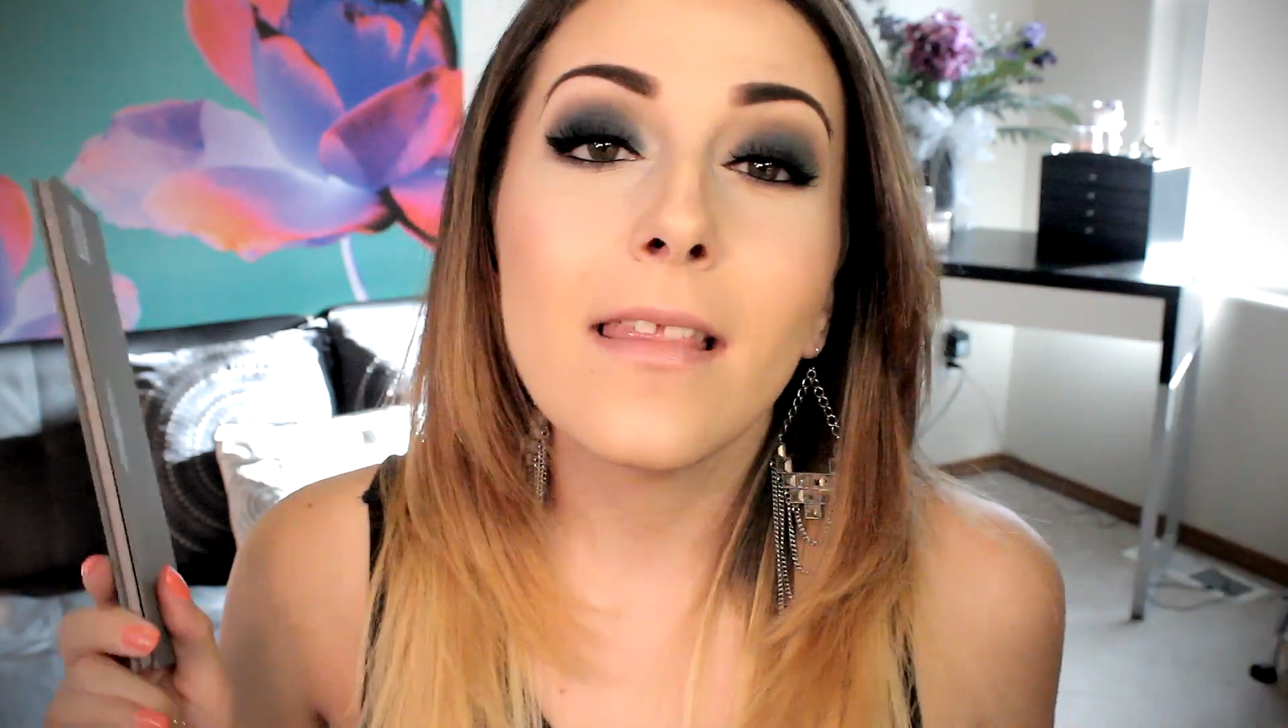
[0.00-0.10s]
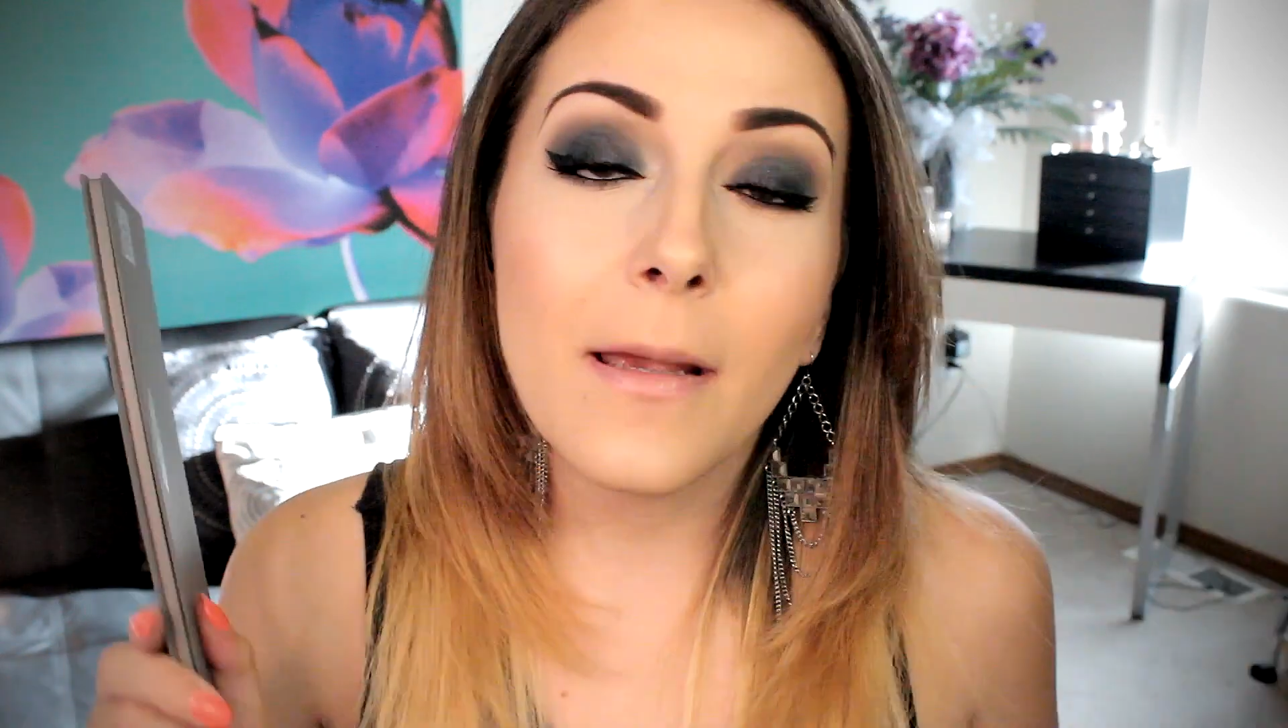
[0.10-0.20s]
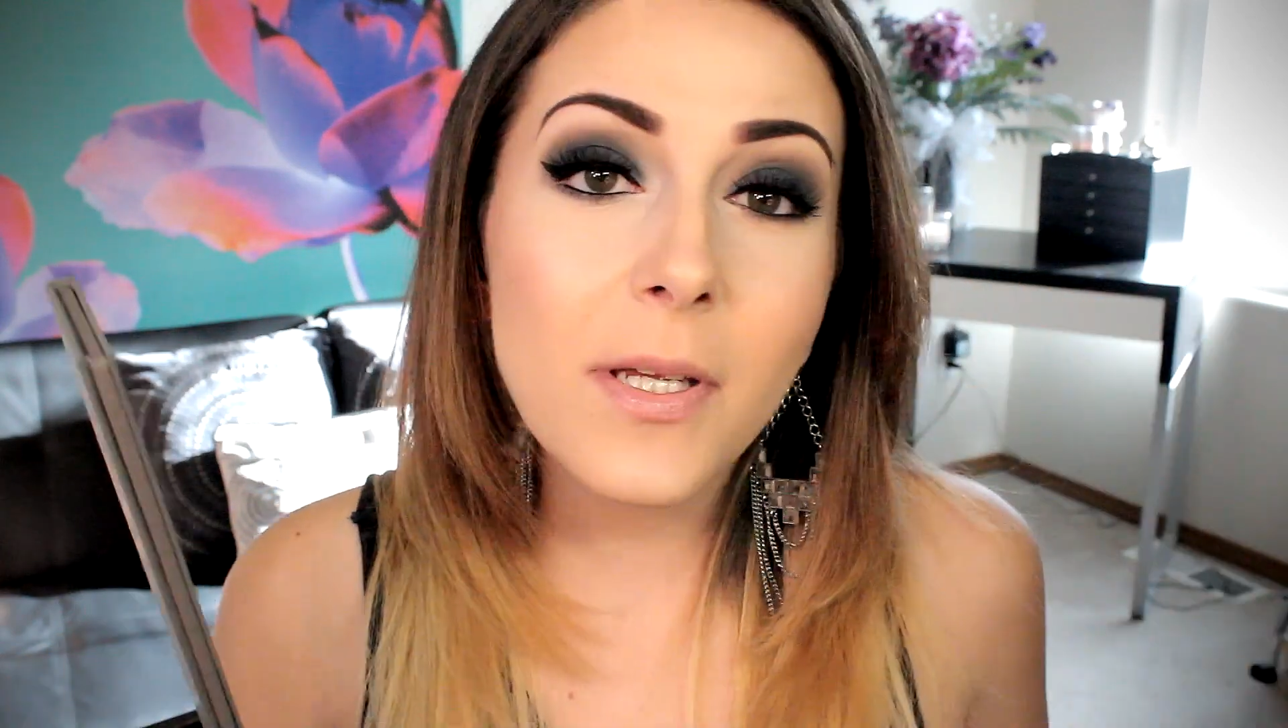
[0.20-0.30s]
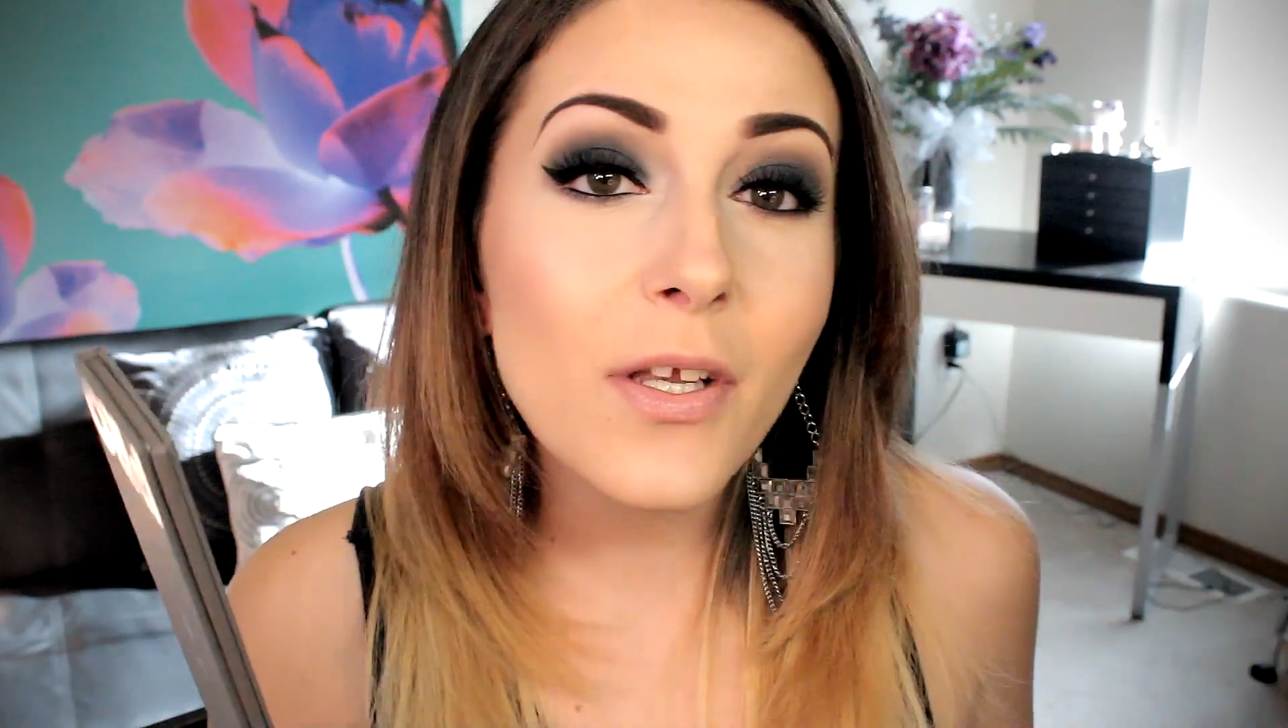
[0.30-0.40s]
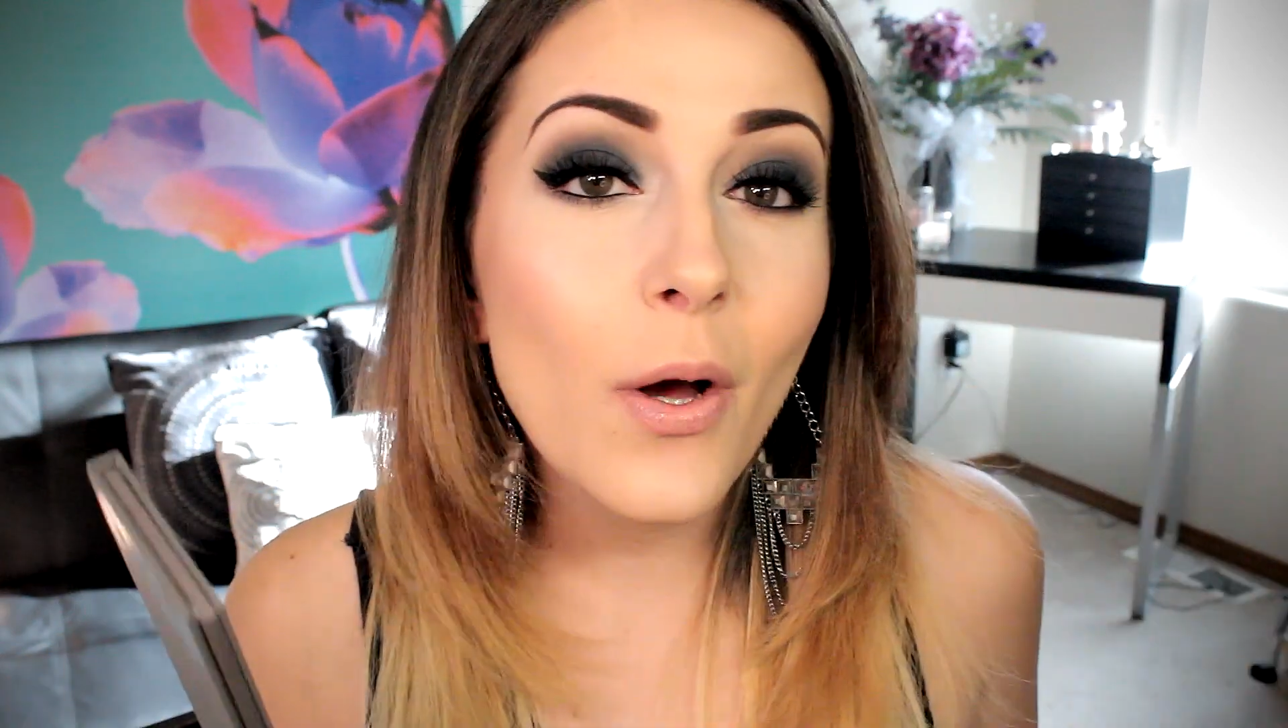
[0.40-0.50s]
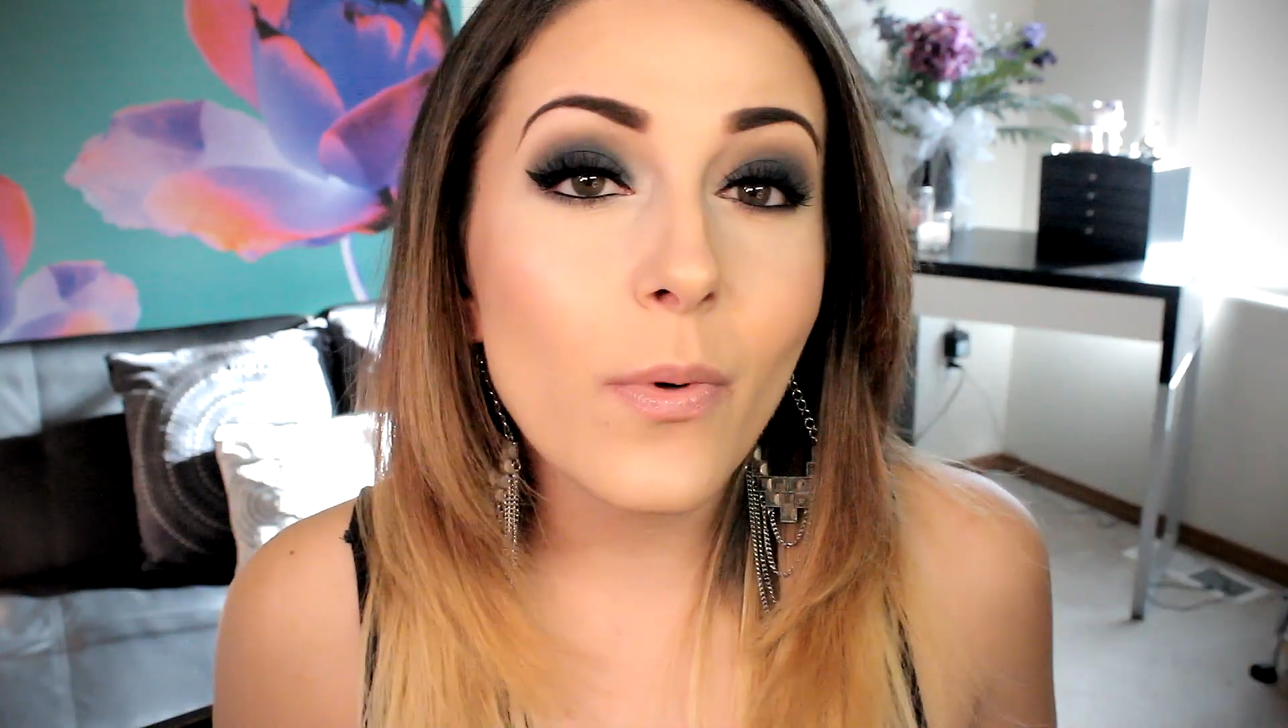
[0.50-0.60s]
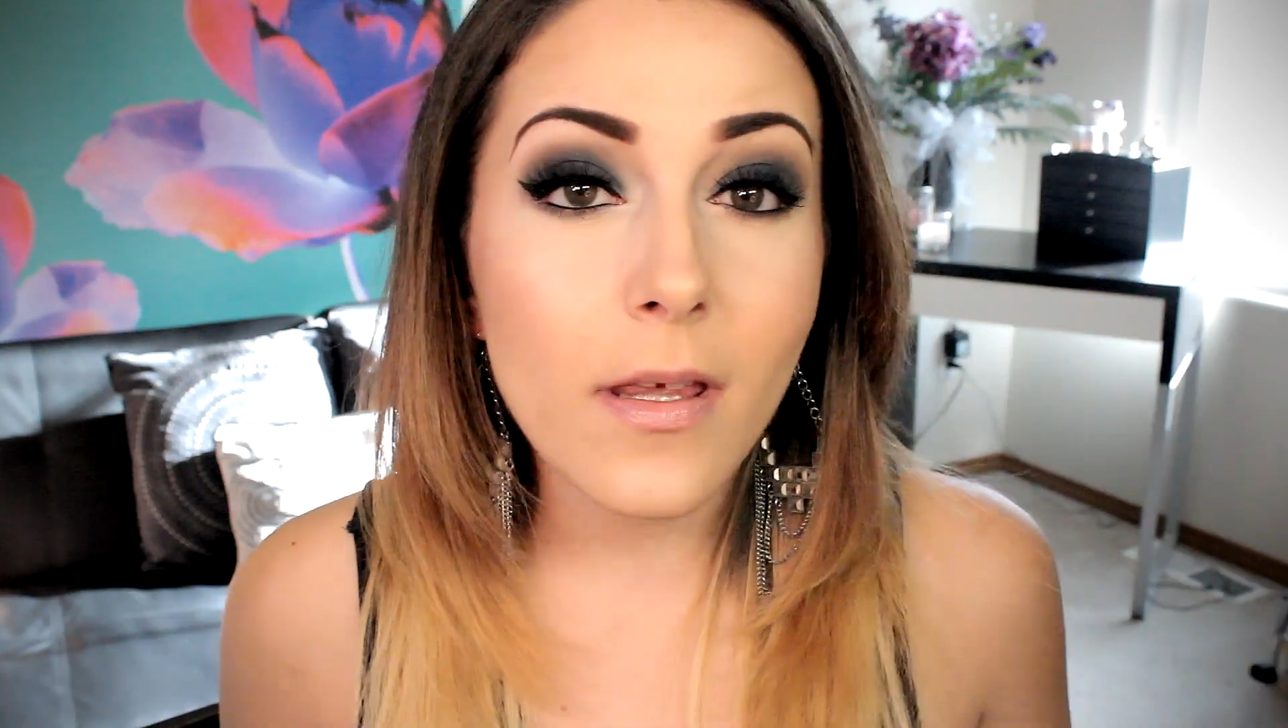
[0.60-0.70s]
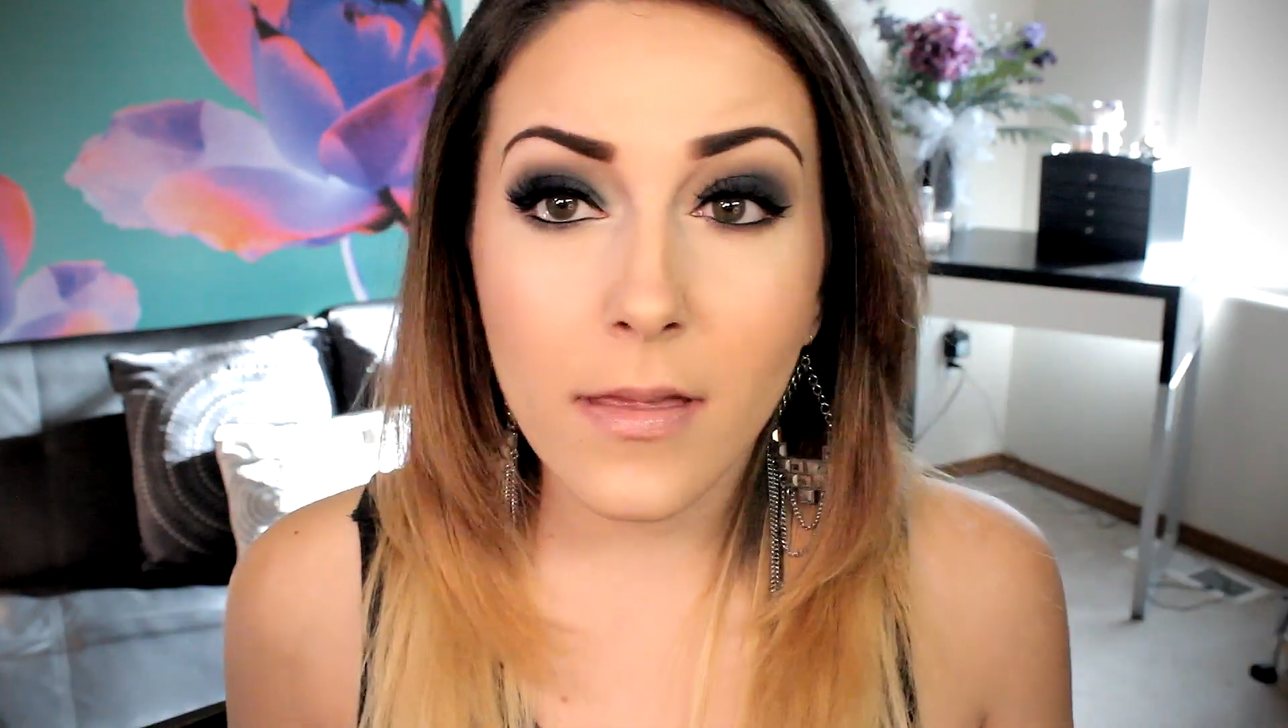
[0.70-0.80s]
Let me know what